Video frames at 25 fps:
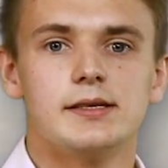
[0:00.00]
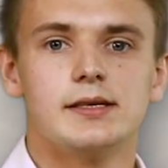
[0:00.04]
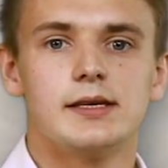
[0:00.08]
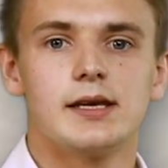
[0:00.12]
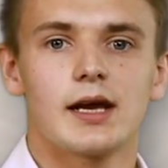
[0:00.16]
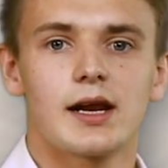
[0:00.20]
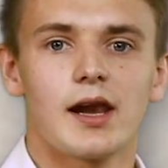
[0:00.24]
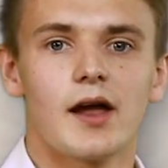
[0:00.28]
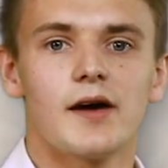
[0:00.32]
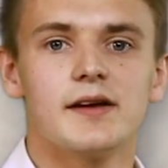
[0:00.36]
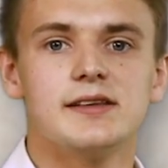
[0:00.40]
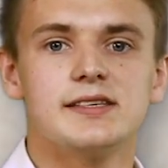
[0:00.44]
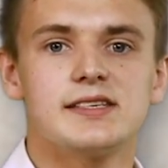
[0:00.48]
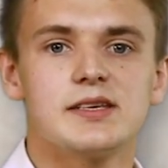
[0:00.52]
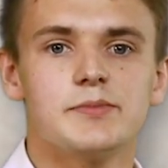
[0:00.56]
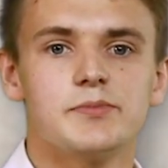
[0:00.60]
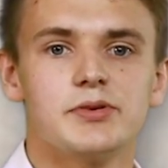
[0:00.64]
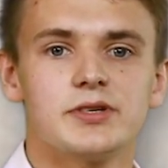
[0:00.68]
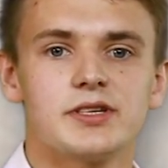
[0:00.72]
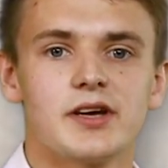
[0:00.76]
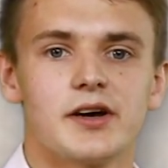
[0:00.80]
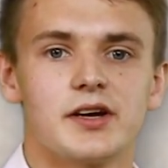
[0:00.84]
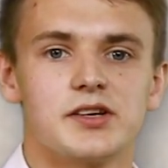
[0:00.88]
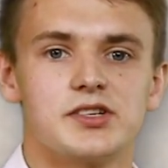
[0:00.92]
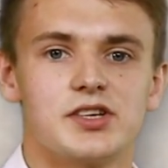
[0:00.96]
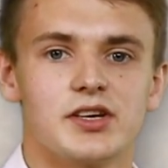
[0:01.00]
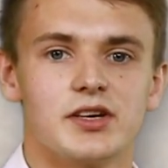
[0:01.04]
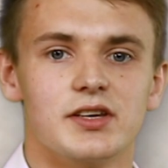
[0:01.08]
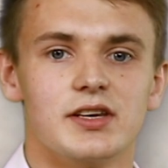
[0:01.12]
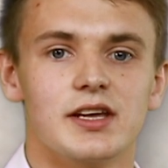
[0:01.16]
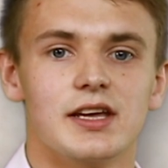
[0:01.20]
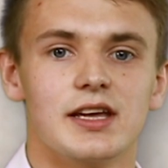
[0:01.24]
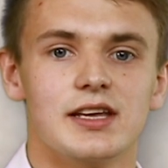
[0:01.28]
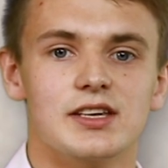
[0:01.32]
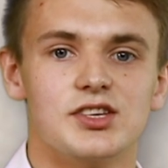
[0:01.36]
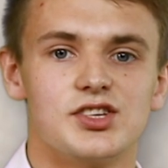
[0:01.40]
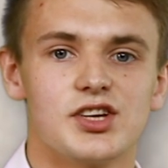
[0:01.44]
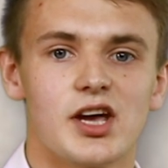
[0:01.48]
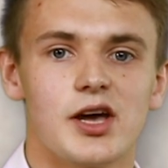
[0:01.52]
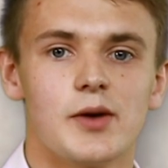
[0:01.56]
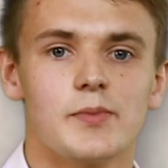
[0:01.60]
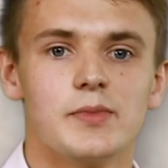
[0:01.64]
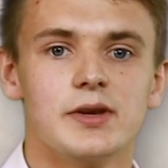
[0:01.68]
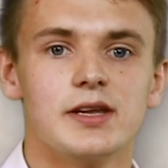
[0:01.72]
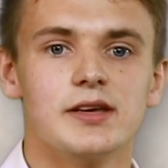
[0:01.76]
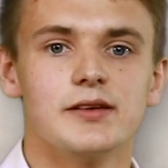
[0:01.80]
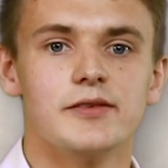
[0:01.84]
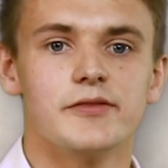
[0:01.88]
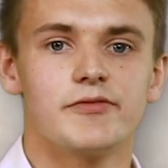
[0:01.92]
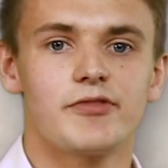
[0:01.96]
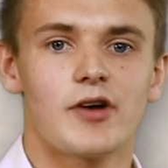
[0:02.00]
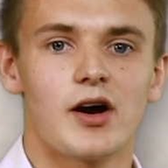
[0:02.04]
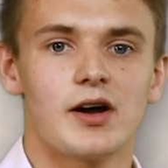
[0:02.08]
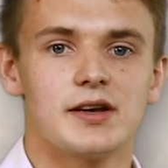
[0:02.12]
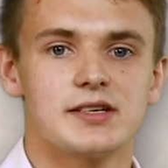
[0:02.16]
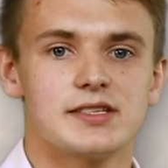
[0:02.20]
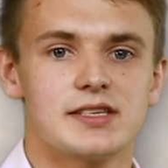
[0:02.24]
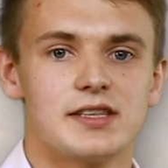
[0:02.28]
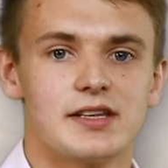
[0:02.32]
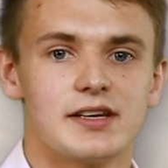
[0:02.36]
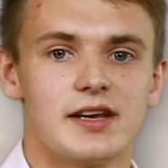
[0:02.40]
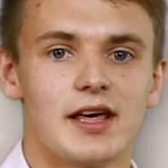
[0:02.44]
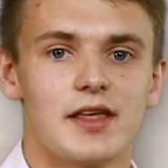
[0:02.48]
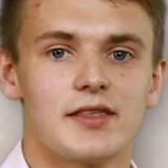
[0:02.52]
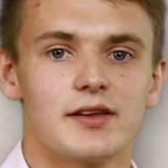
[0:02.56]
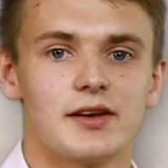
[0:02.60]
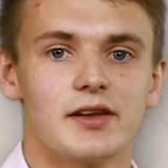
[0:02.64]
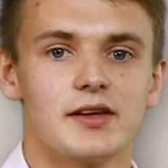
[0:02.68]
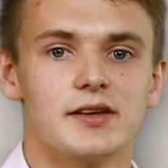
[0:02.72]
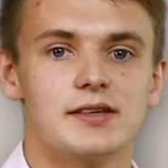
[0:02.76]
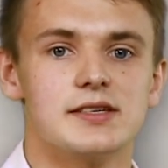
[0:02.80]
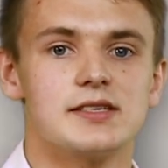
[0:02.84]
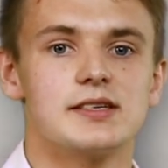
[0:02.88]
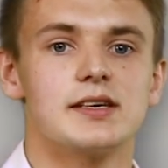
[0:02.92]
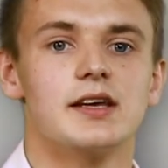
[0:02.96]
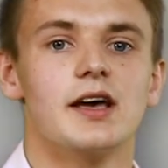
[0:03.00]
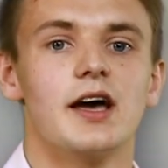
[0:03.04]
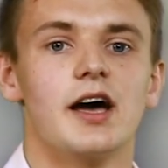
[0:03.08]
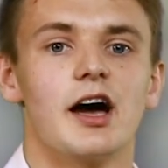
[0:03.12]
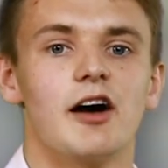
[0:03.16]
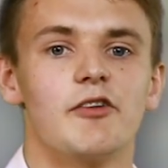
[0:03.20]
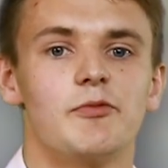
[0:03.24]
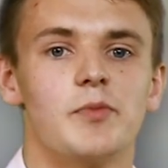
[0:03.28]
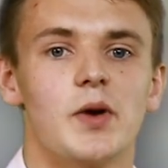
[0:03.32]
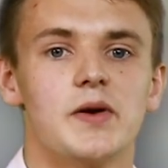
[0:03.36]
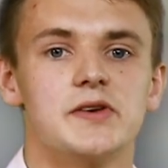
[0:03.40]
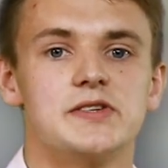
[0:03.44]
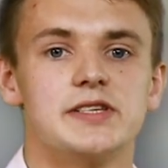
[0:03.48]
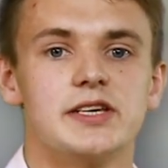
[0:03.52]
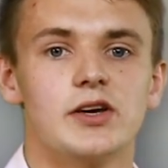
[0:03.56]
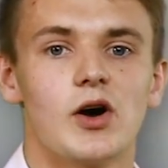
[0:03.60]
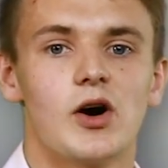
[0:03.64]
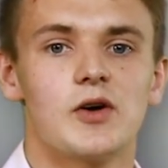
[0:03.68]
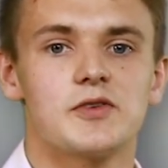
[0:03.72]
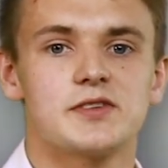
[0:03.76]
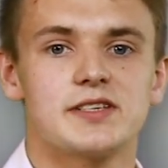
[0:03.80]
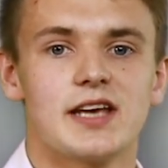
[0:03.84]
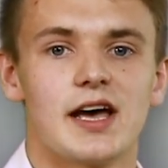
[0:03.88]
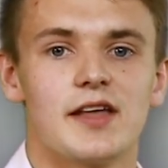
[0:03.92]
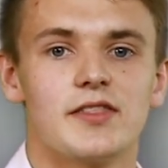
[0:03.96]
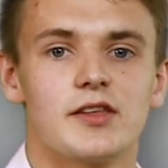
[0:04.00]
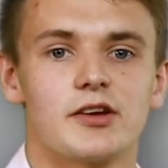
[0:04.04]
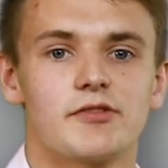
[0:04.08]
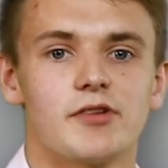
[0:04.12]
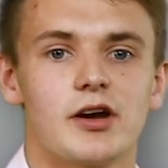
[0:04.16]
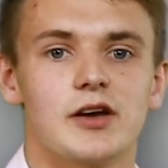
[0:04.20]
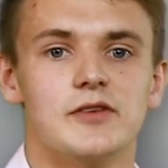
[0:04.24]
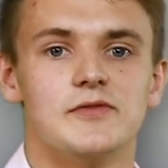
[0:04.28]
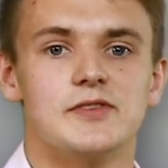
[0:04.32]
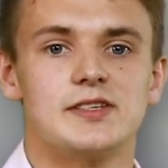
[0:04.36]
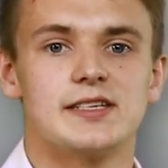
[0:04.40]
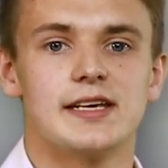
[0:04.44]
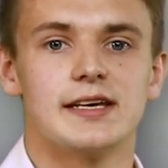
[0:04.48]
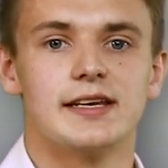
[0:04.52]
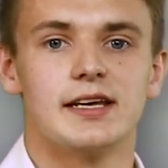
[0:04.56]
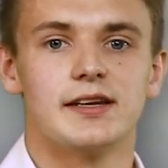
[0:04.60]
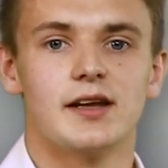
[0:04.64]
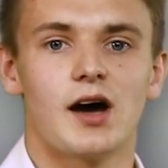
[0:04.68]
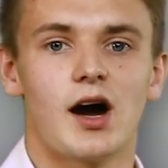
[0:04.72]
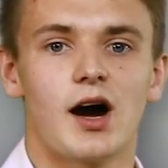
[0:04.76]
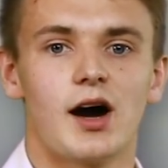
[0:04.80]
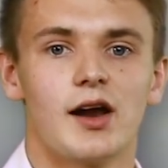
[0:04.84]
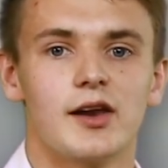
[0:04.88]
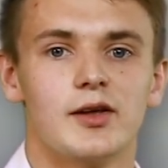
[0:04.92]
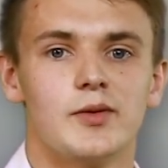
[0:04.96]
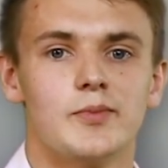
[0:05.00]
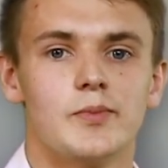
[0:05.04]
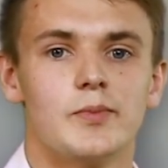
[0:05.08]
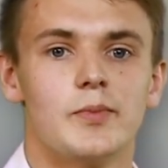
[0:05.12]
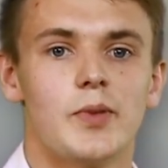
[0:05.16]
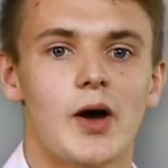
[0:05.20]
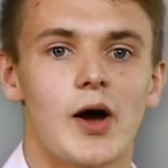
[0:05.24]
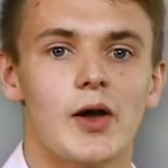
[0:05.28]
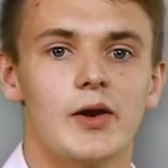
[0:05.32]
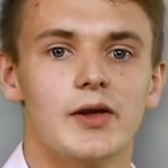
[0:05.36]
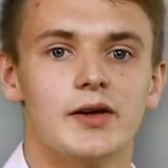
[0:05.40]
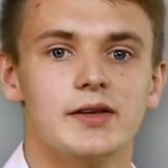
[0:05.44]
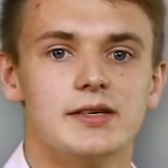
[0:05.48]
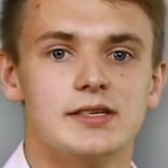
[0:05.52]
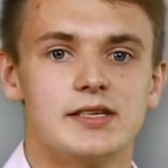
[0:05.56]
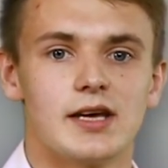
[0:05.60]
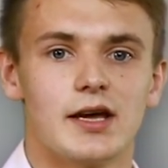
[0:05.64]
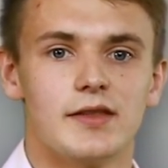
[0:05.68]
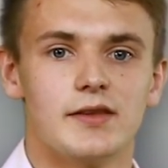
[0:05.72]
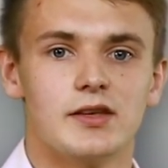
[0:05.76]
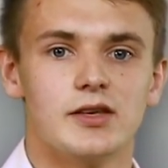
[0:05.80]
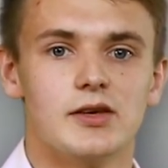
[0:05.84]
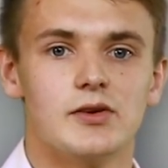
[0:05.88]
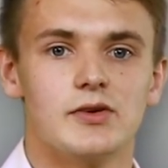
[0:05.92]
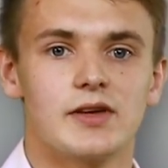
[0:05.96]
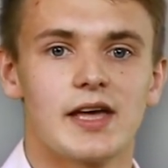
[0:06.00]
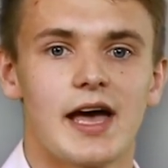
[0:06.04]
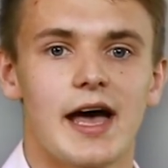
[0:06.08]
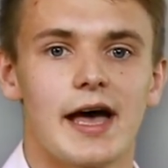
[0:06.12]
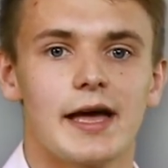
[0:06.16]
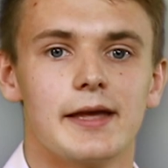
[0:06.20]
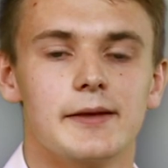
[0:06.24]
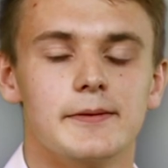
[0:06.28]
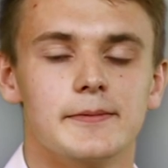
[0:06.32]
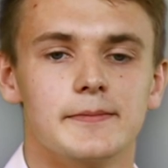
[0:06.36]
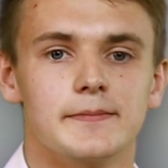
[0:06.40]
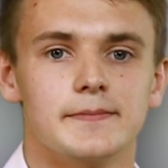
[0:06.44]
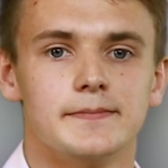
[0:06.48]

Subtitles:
Declines in production in Germany, France and the Netherlands have mostly offset the growth seen in Ireland, Poland and the UK.